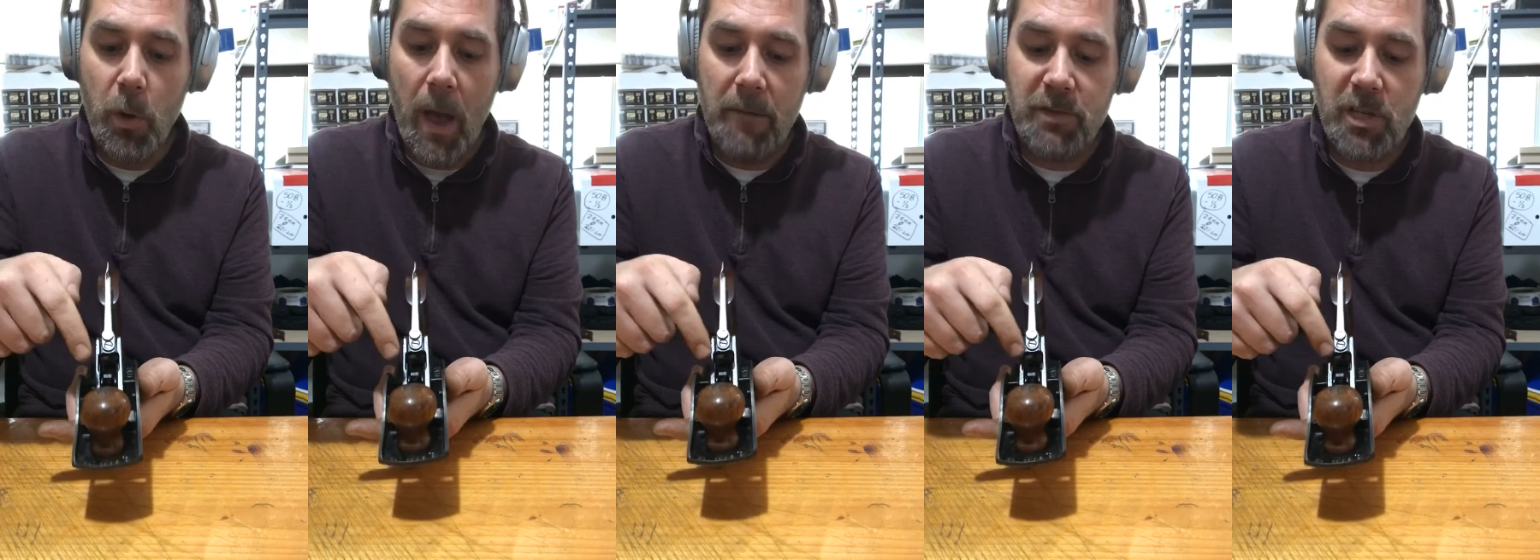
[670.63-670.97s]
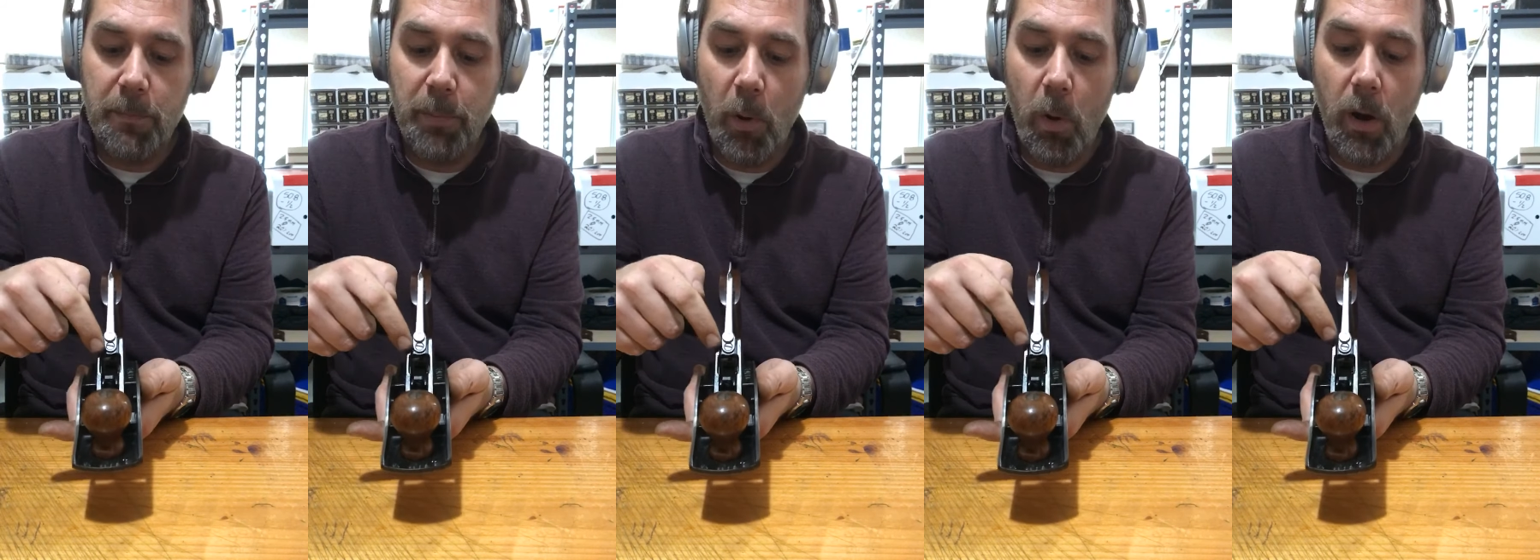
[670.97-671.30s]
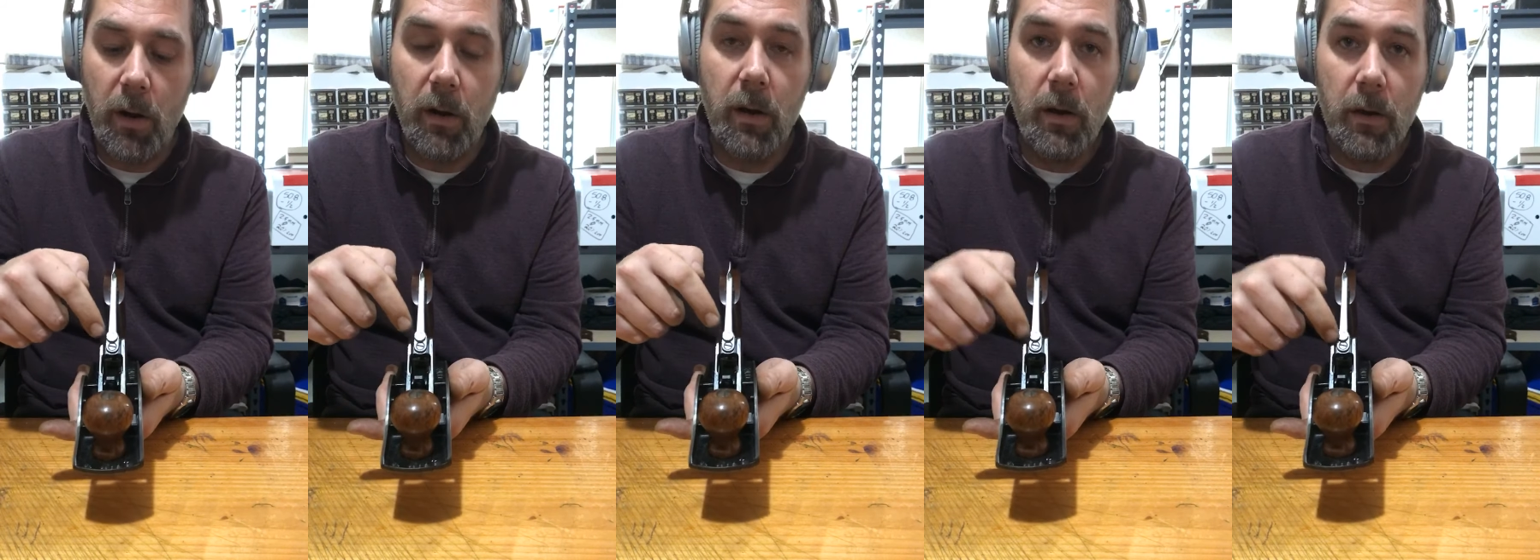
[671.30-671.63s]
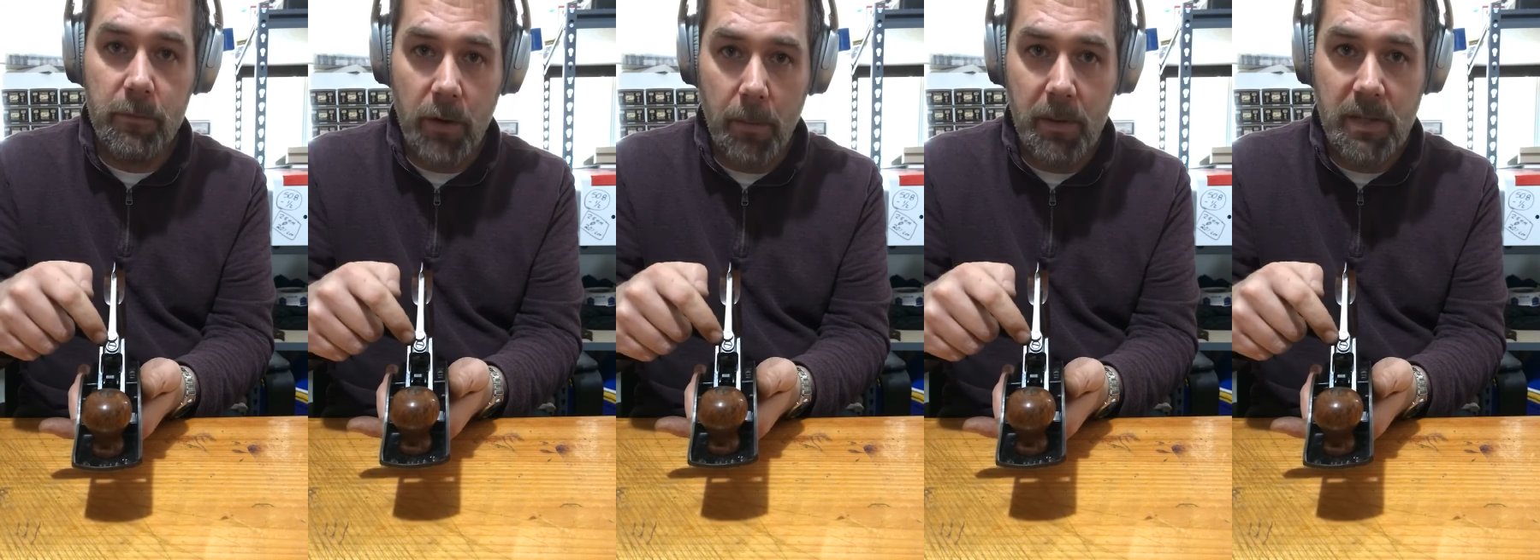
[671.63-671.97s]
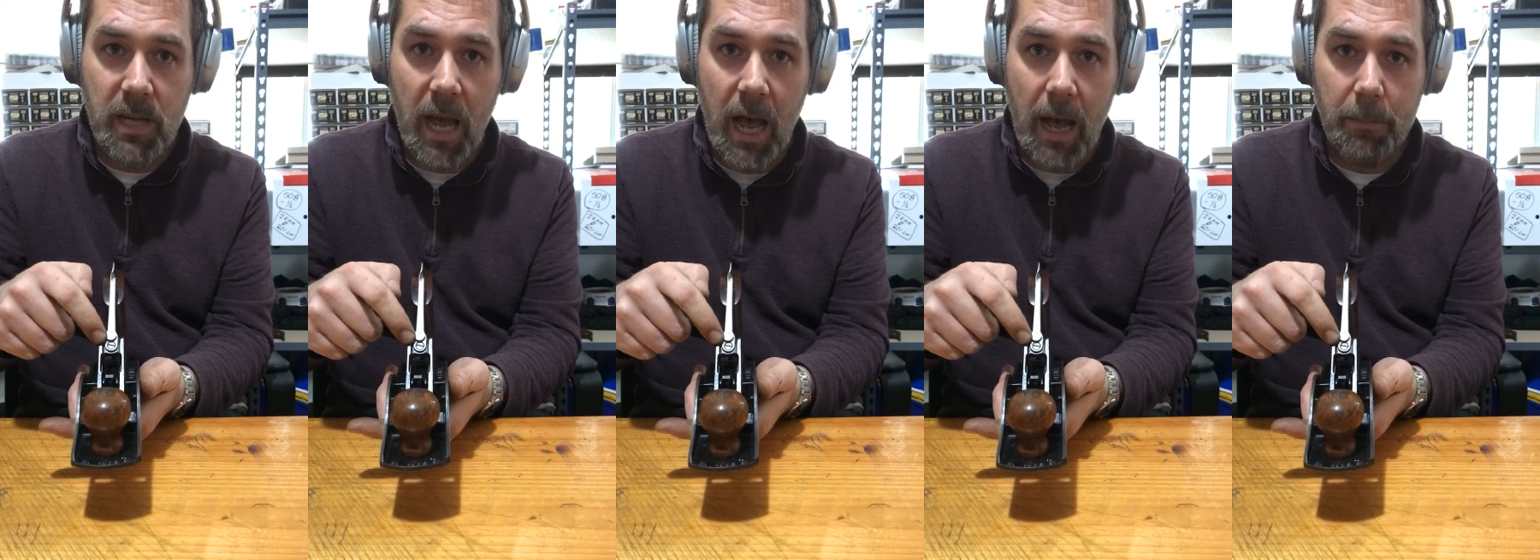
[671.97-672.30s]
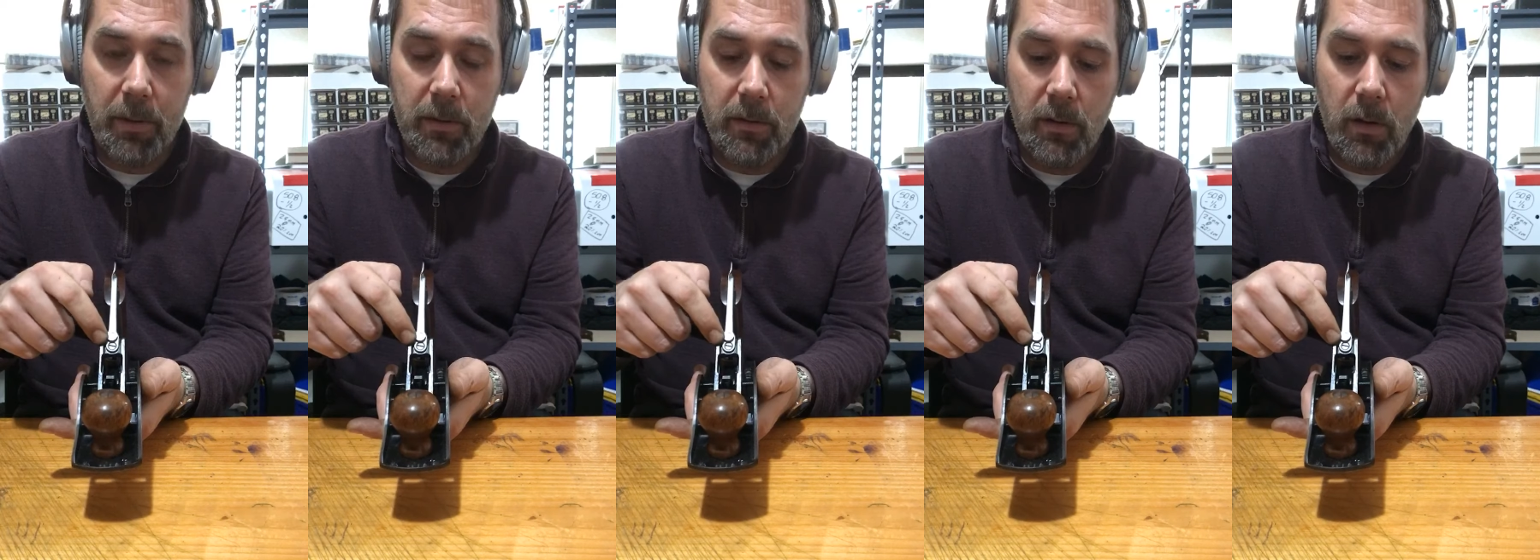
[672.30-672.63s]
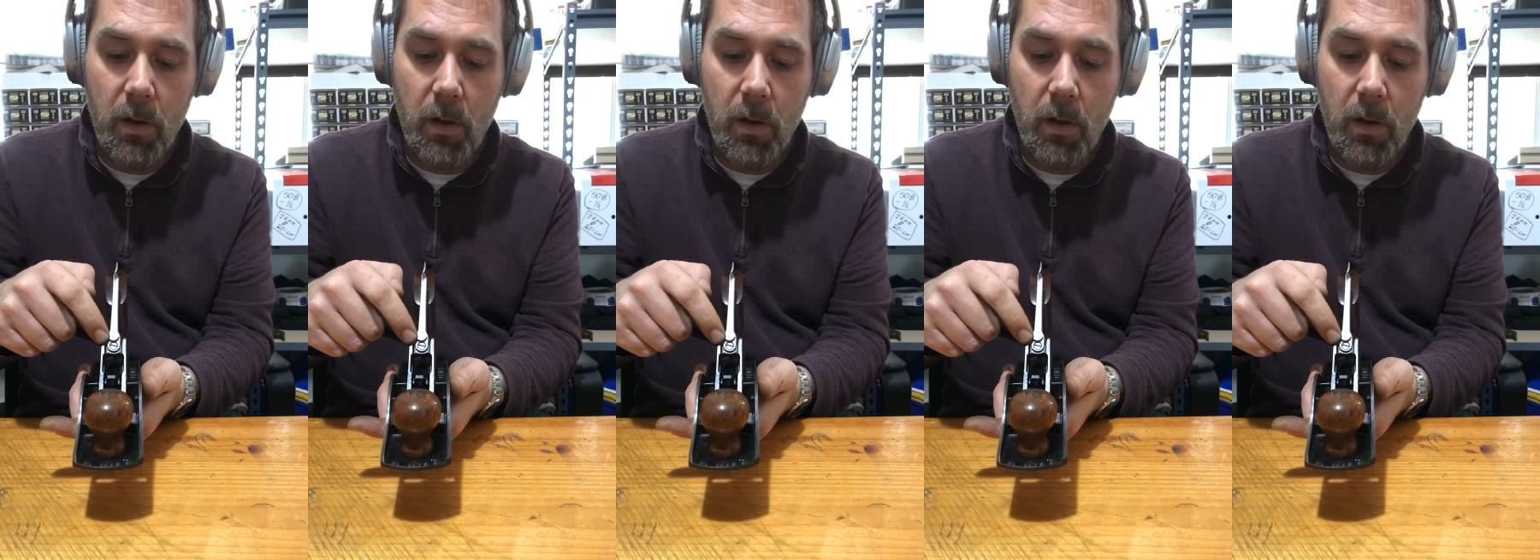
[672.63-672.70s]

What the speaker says: You have support from the top